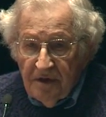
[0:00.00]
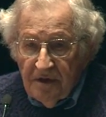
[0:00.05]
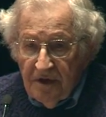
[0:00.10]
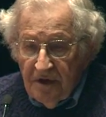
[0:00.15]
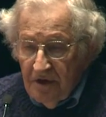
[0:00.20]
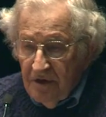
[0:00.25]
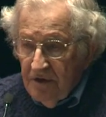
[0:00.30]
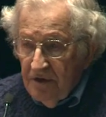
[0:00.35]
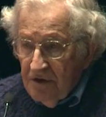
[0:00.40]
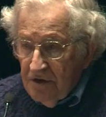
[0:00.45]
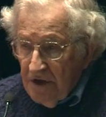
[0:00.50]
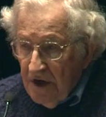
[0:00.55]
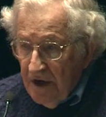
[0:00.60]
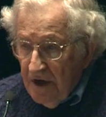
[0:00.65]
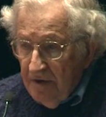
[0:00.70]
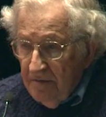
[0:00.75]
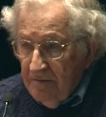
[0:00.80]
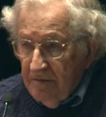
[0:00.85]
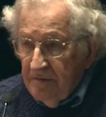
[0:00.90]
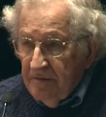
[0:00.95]
They're the
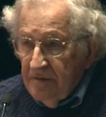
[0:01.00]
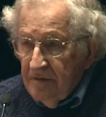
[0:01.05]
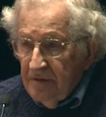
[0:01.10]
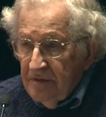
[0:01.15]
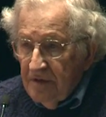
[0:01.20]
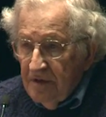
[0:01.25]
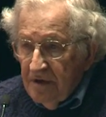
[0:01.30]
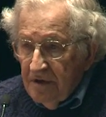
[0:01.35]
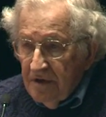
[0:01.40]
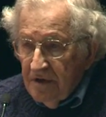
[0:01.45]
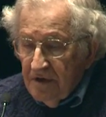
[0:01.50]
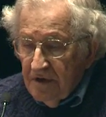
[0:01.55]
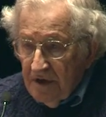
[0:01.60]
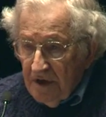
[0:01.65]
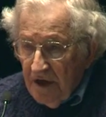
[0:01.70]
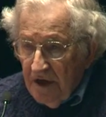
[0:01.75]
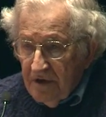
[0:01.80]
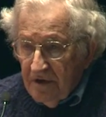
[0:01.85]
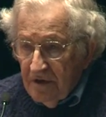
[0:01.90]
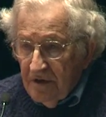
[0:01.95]
same, they're
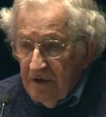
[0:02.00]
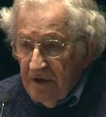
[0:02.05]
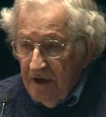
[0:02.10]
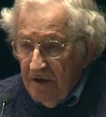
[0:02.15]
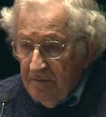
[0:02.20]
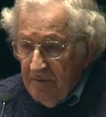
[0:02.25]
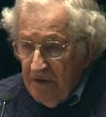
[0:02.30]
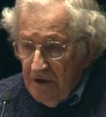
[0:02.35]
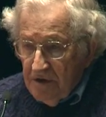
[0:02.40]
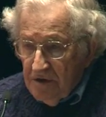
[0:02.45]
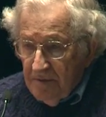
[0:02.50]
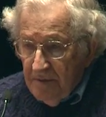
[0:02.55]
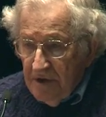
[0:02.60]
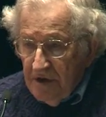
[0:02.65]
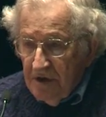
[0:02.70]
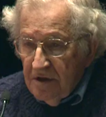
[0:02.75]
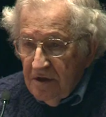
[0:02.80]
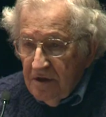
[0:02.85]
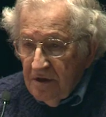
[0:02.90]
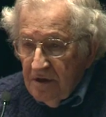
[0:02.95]
together, they must
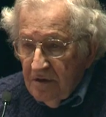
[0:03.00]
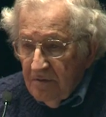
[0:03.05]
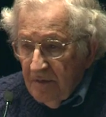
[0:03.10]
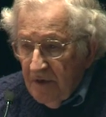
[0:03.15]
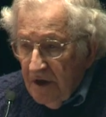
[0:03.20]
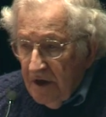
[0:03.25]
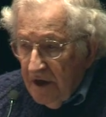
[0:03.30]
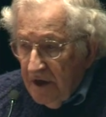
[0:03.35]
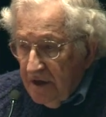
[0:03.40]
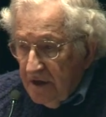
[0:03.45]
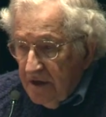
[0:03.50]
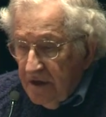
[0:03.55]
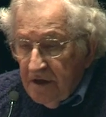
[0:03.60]
be combined.